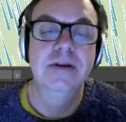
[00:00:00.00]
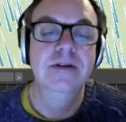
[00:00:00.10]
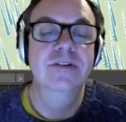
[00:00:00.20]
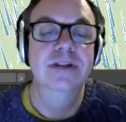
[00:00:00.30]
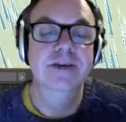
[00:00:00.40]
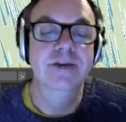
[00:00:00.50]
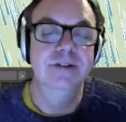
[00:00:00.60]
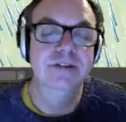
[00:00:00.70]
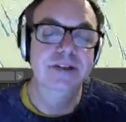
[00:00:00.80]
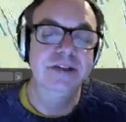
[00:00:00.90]
So now you can
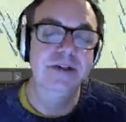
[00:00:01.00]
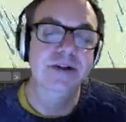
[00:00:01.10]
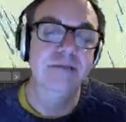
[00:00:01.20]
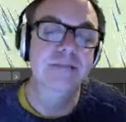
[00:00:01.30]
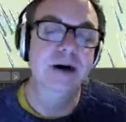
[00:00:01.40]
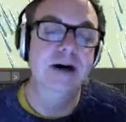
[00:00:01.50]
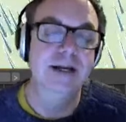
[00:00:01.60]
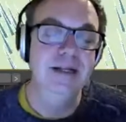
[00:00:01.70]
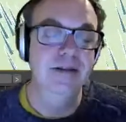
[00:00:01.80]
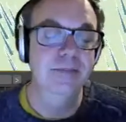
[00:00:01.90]
see
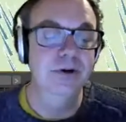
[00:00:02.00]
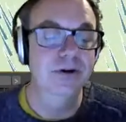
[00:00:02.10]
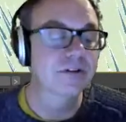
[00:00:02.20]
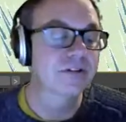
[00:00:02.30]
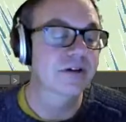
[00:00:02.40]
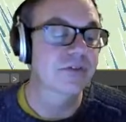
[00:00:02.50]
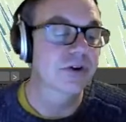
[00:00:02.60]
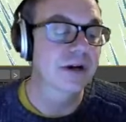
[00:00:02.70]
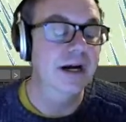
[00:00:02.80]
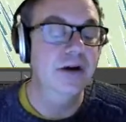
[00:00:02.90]
behind the box I've
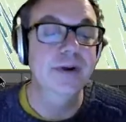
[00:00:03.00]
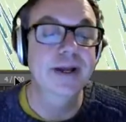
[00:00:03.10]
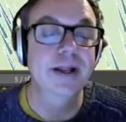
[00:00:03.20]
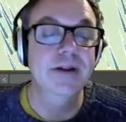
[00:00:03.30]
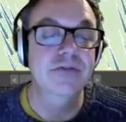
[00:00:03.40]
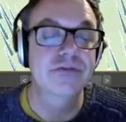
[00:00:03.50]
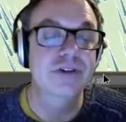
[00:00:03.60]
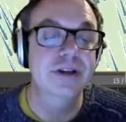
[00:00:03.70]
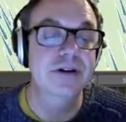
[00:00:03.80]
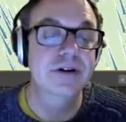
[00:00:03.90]
got cut wheat, and in
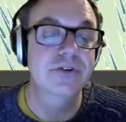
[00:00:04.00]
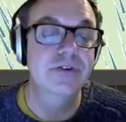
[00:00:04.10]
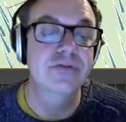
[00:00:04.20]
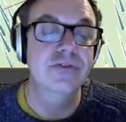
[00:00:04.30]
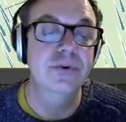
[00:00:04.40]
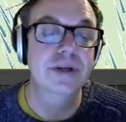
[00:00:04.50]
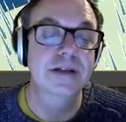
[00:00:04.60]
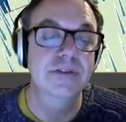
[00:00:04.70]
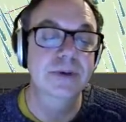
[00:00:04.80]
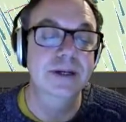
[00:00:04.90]
front I've got full
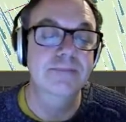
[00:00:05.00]
length wheat.